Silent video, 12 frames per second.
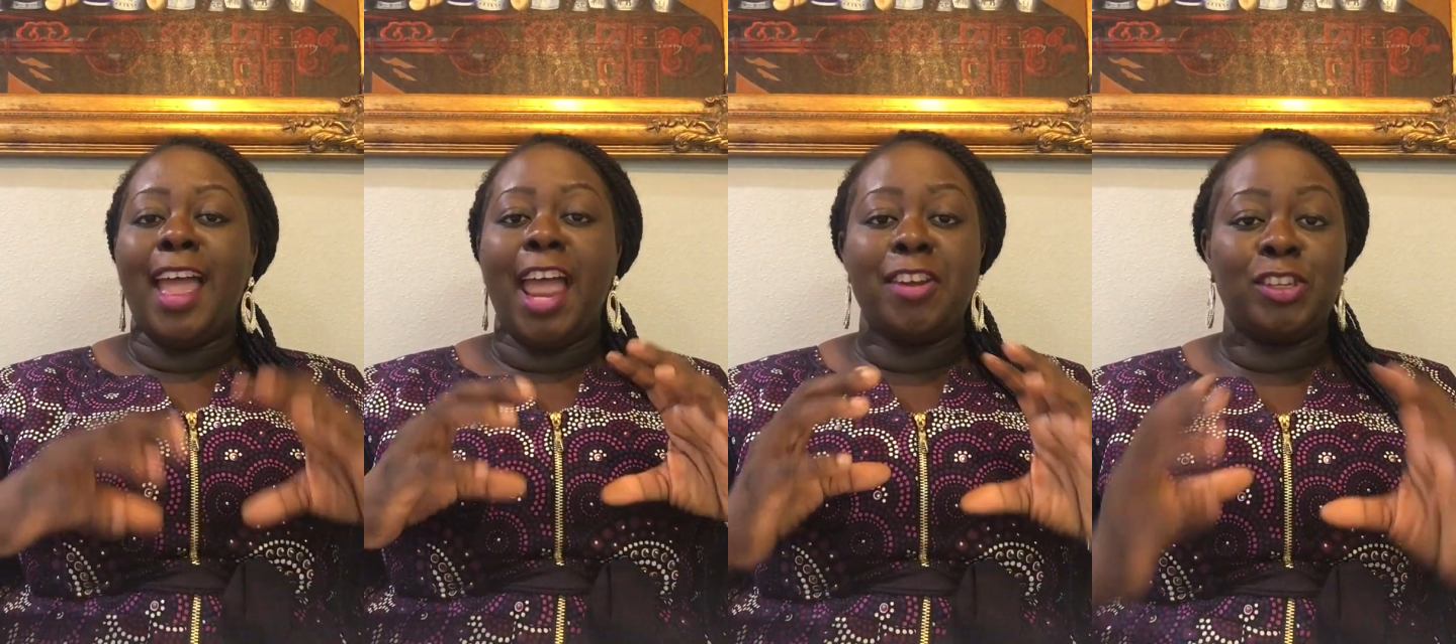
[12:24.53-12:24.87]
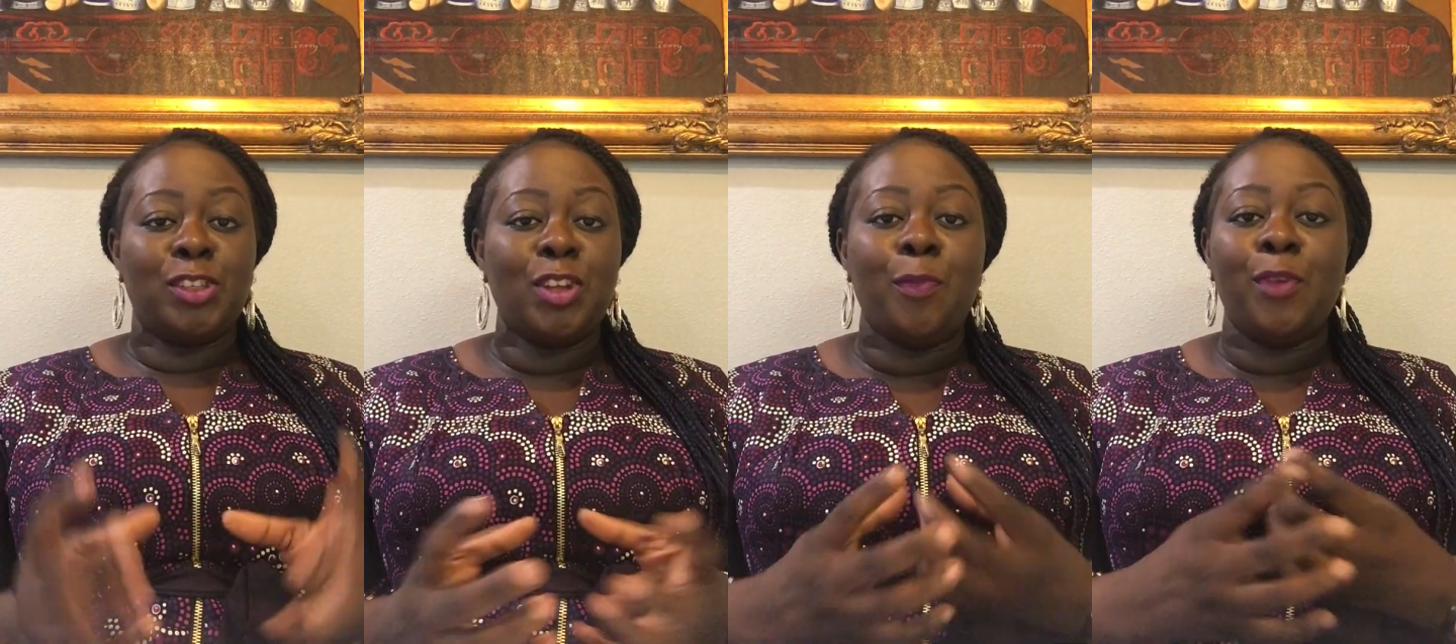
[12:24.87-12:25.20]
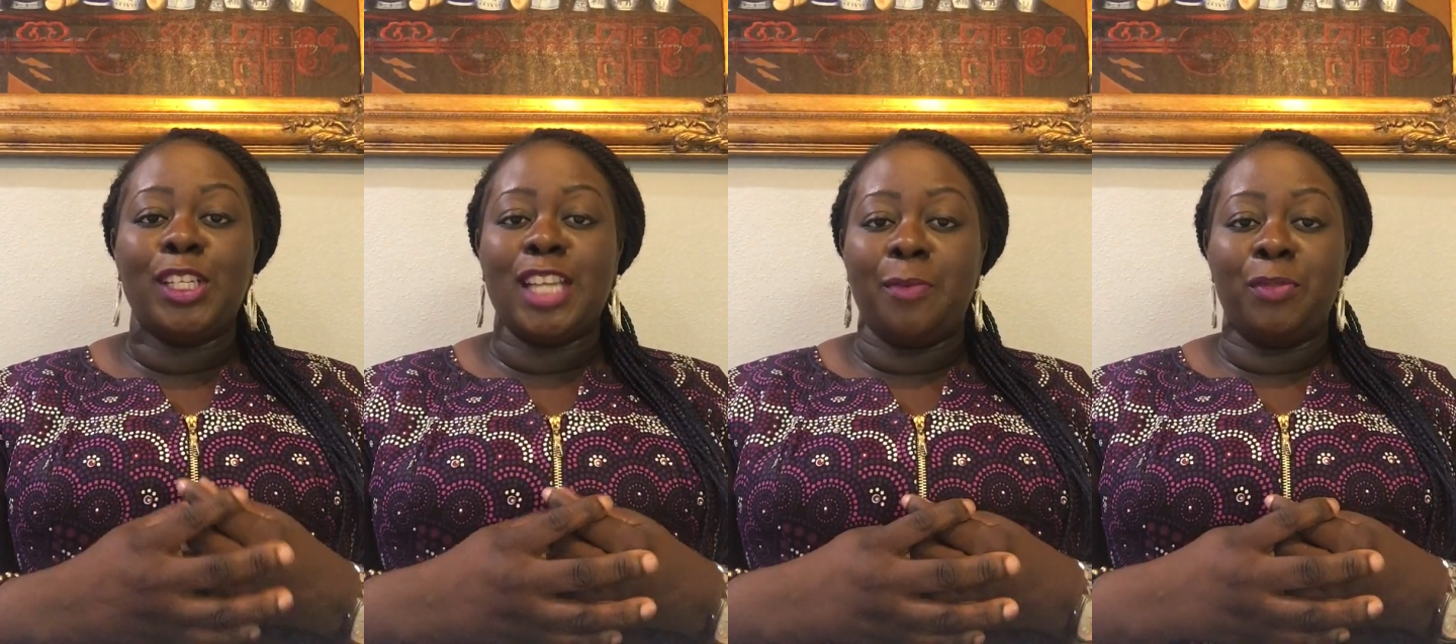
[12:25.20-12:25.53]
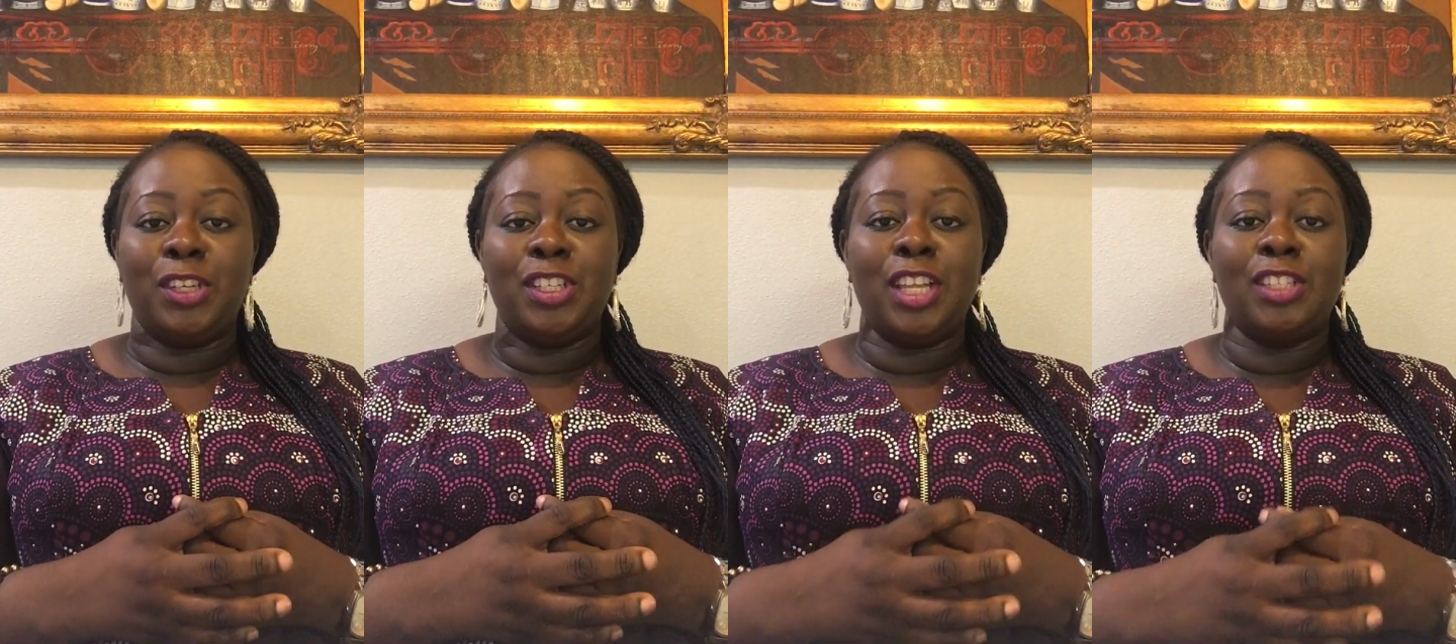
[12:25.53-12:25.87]
I so much
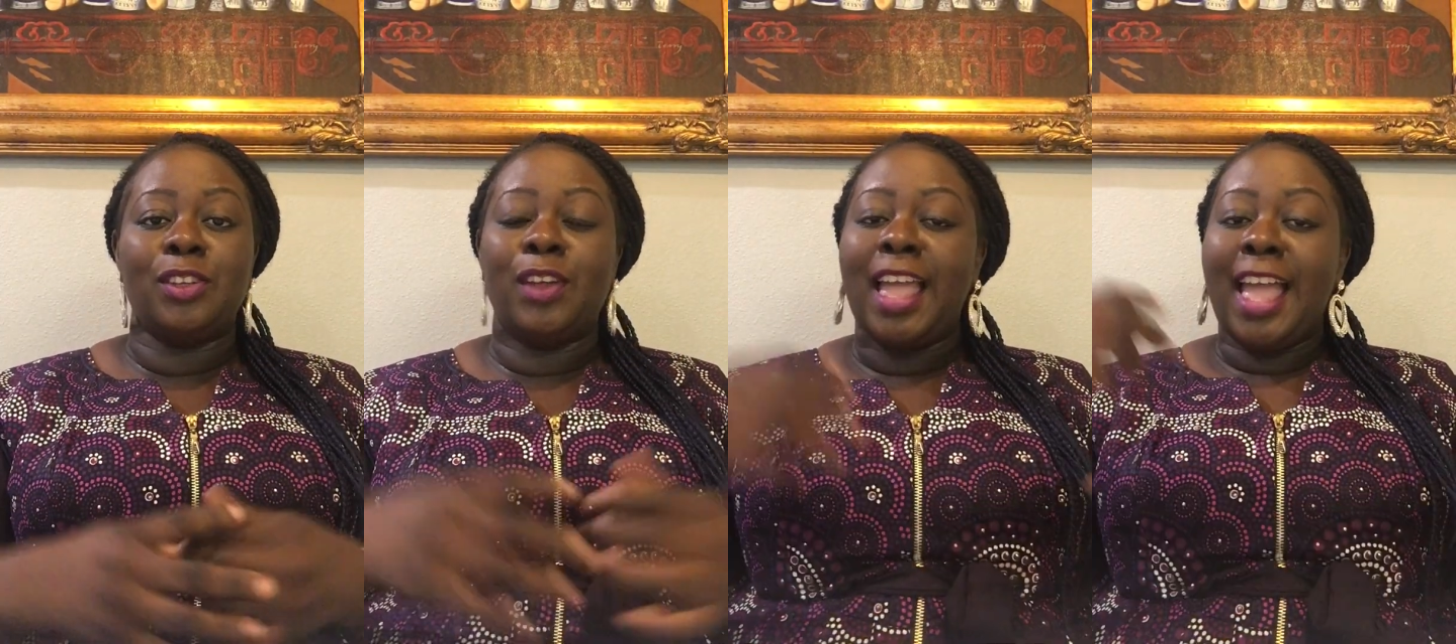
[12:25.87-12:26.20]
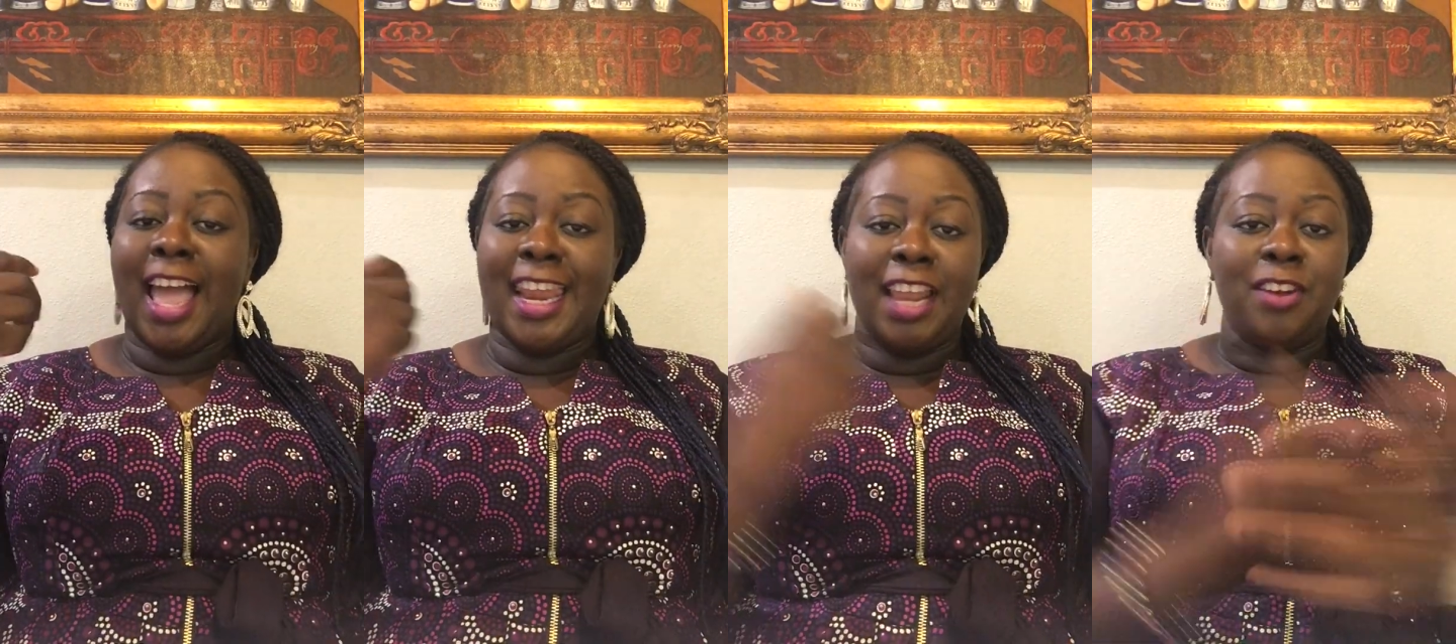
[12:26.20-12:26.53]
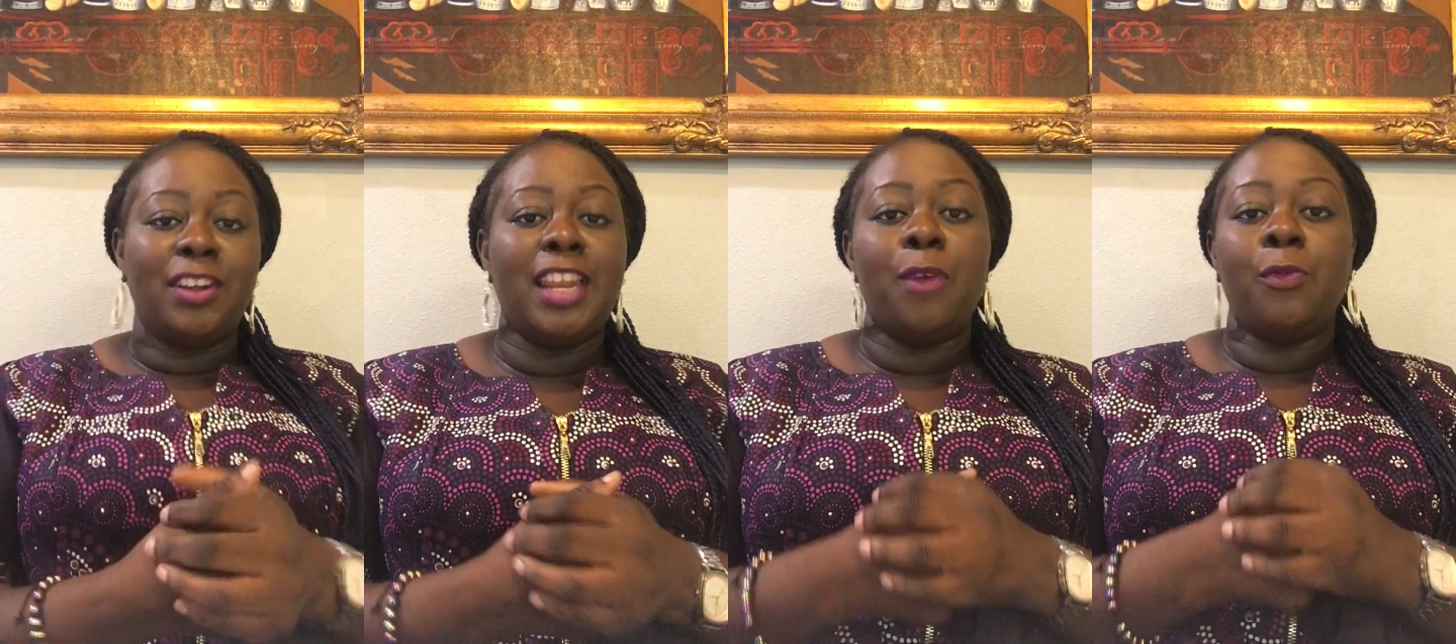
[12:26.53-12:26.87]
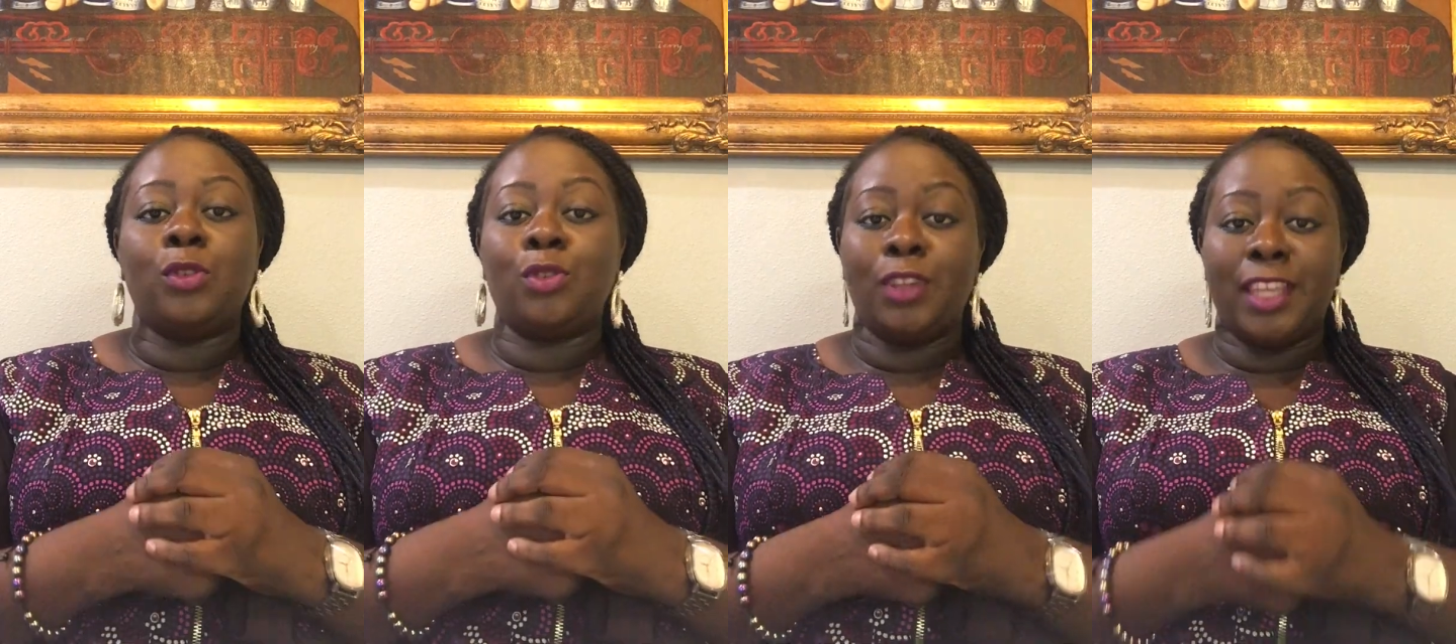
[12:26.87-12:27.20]
appreciate you, and I know
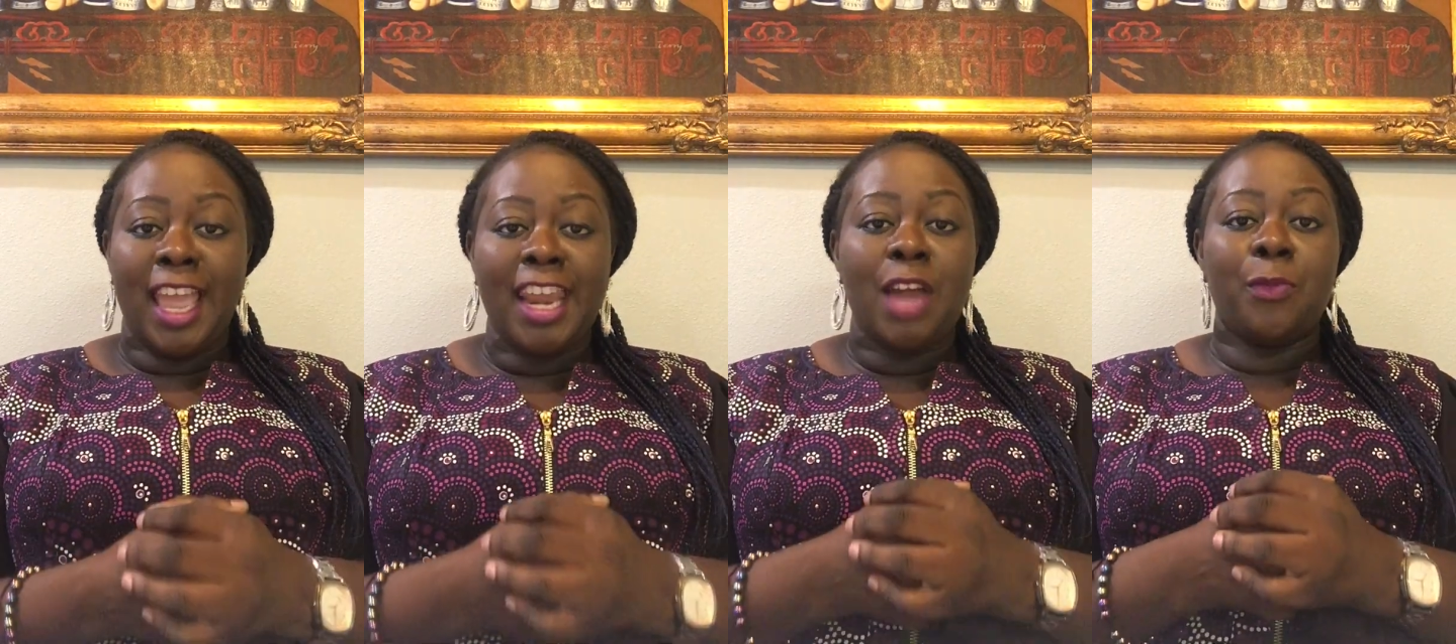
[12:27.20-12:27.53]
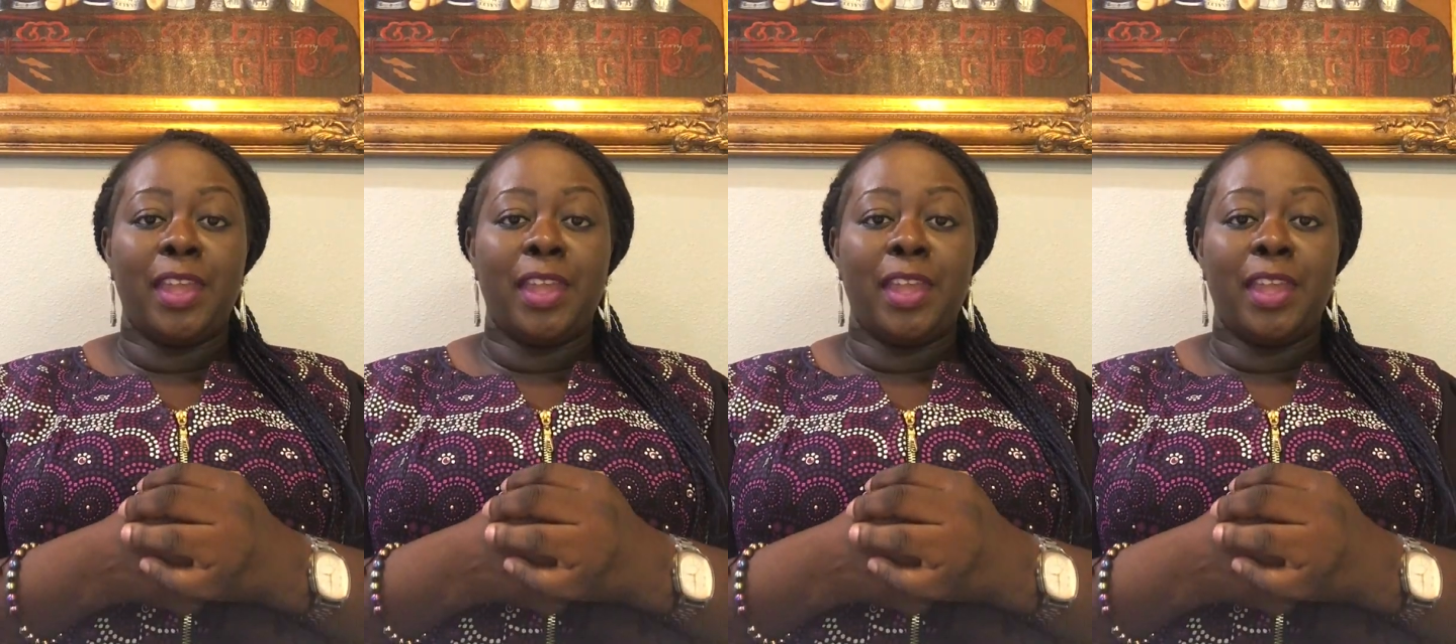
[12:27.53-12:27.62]
that together